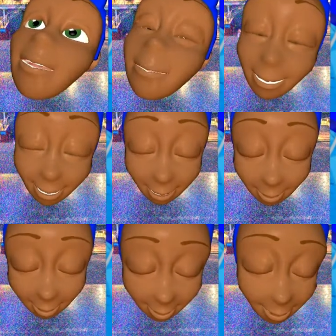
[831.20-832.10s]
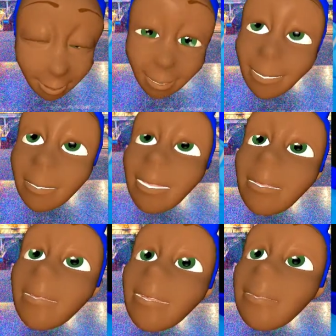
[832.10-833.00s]
believe, let's move him
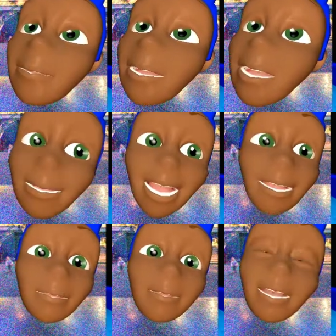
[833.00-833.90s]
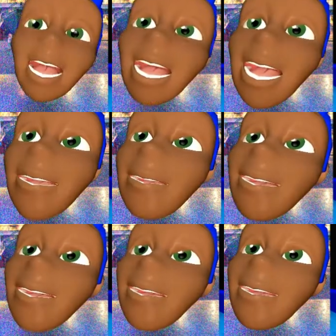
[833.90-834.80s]
over, that when I had
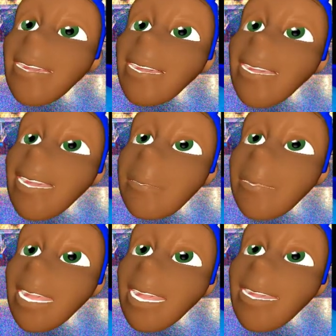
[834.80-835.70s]
these dishes placed,